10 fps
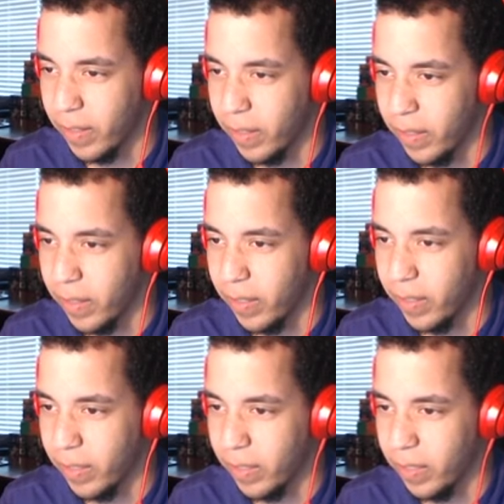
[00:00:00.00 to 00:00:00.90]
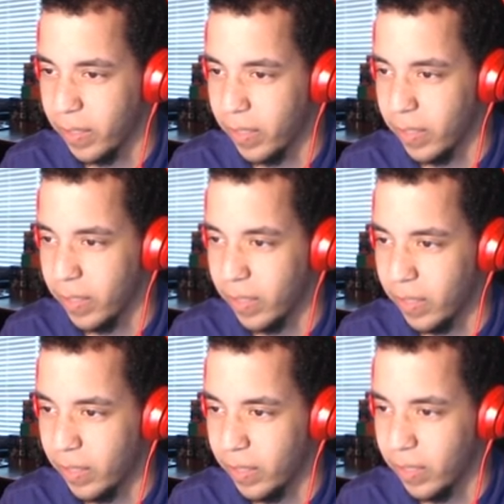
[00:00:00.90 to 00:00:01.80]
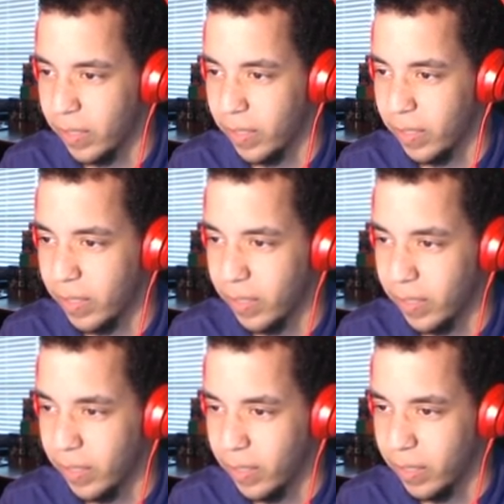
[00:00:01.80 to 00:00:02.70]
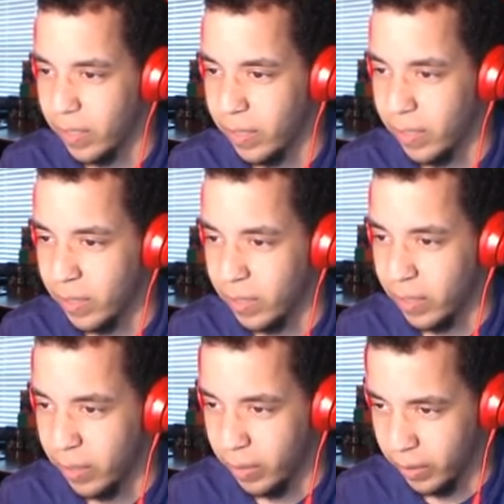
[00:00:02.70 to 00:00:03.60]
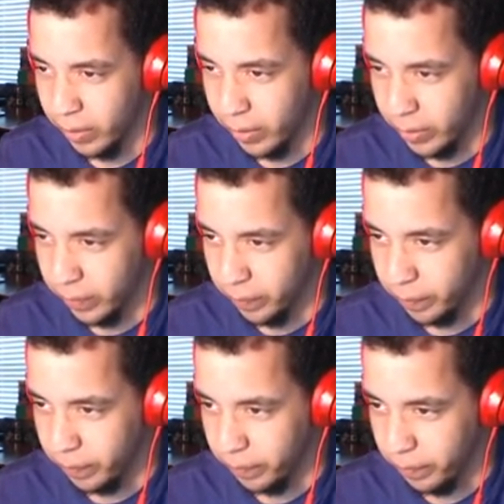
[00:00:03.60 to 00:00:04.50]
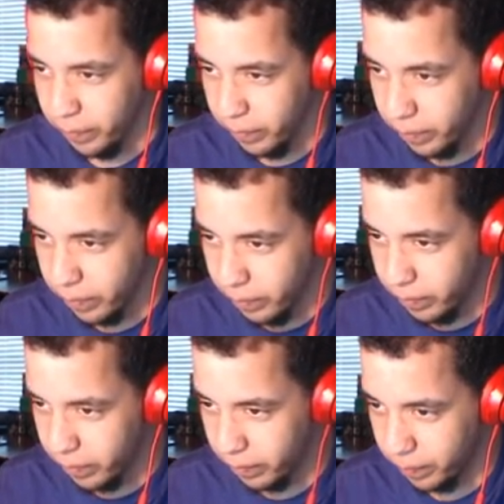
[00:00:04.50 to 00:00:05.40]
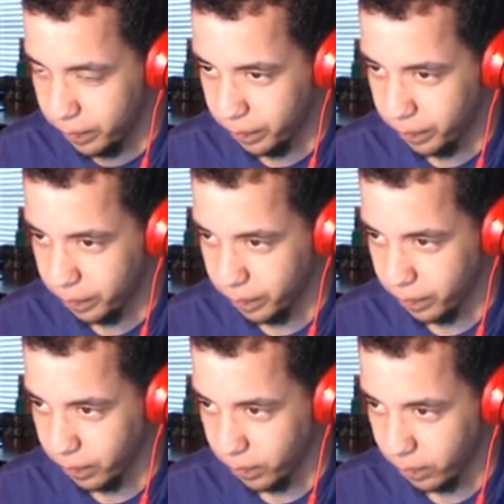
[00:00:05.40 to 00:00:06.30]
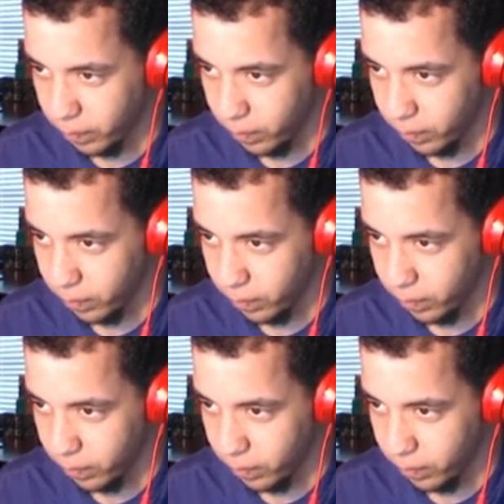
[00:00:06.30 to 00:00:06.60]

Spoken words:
No one is speaking in this clip.